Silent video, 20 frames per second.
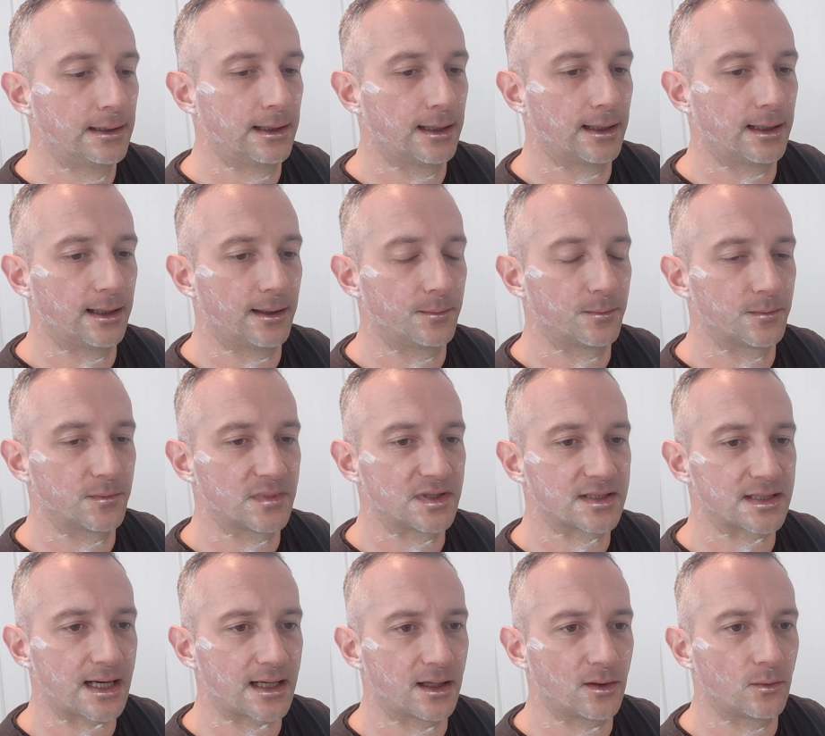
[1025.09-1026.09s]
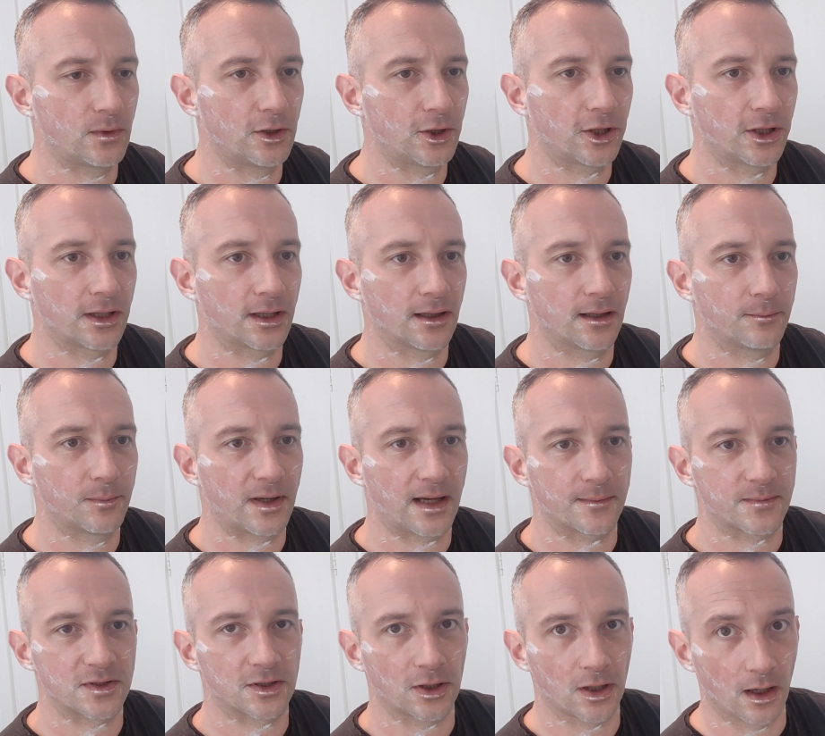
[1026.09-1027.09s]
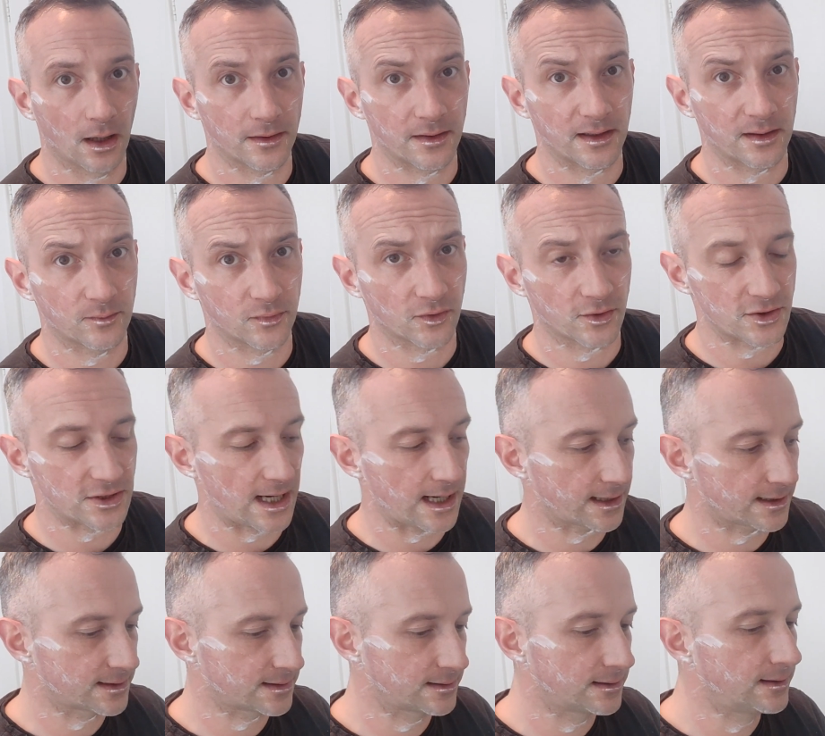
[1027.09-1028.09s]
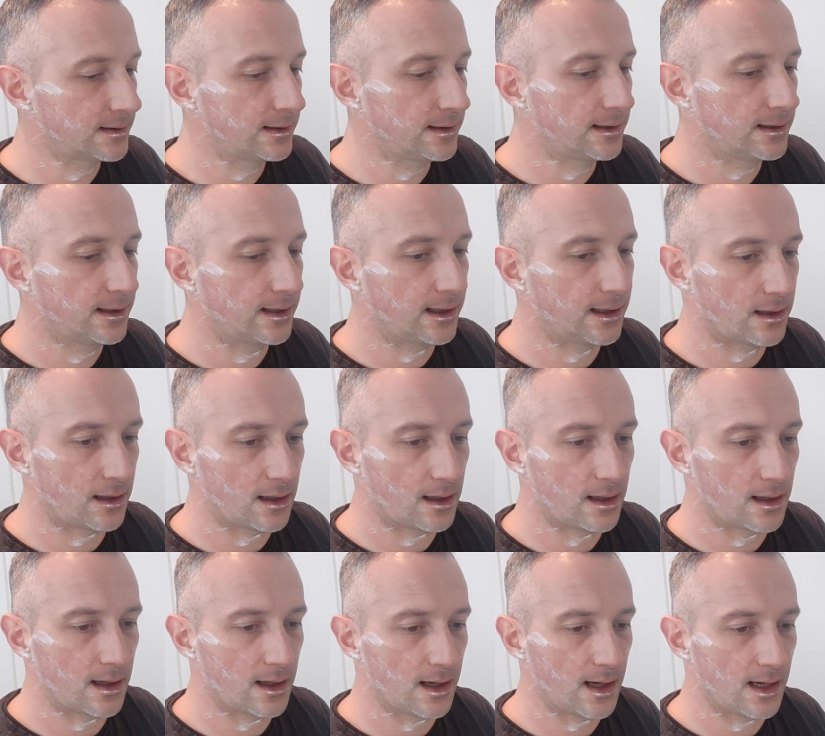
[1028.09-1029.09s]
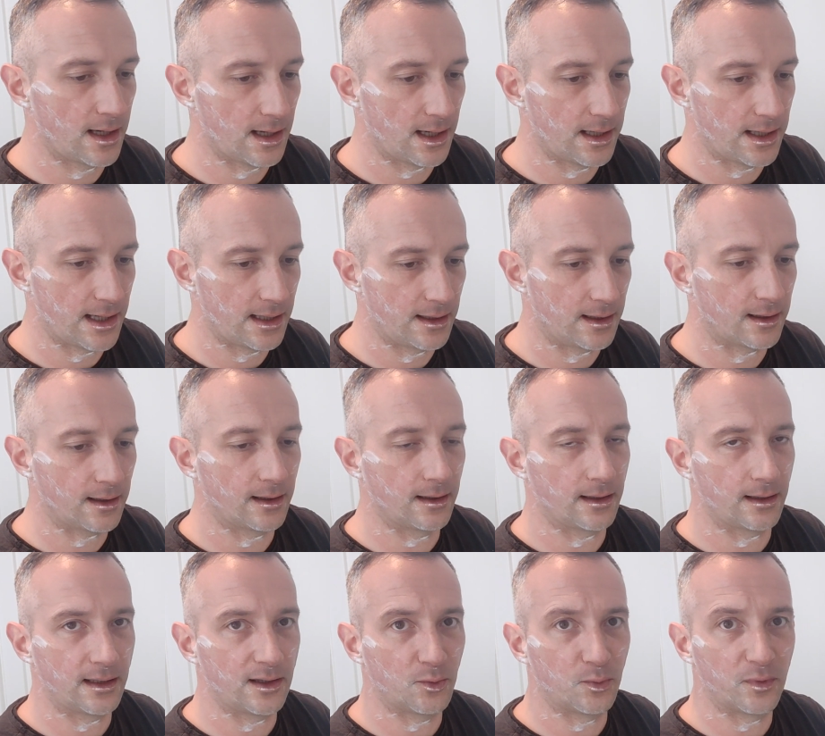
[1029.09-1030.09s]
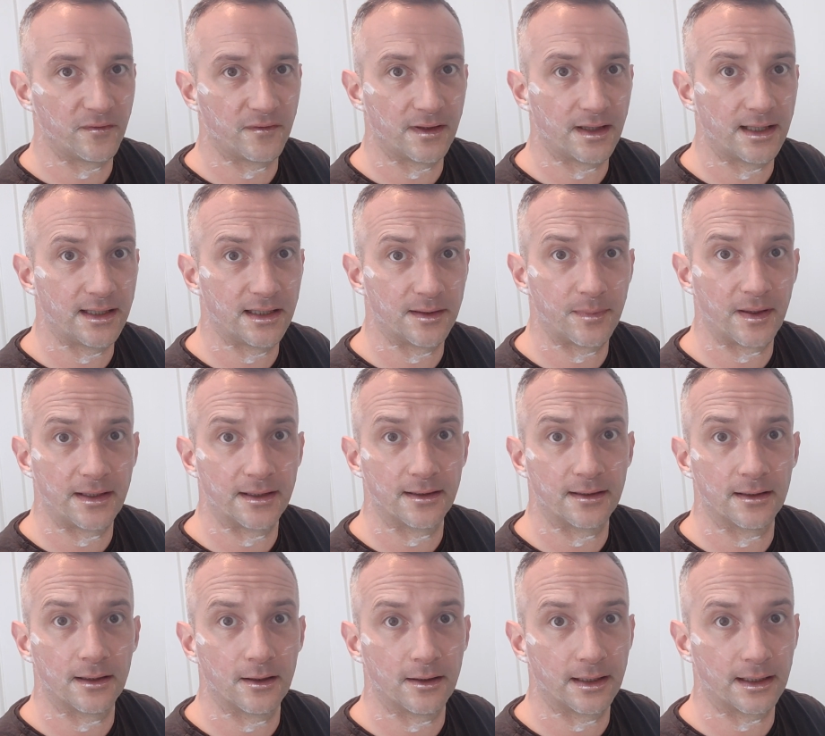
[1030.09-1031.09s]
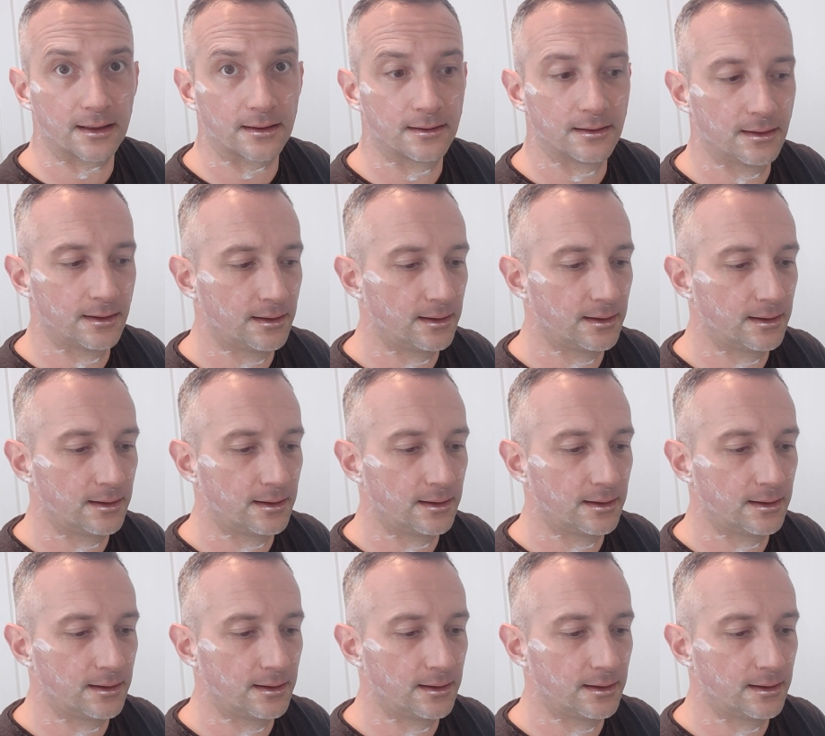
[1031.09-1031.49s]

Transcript: Sana, we're looking at perhaps a gardening project, and then a little bit of independent learning,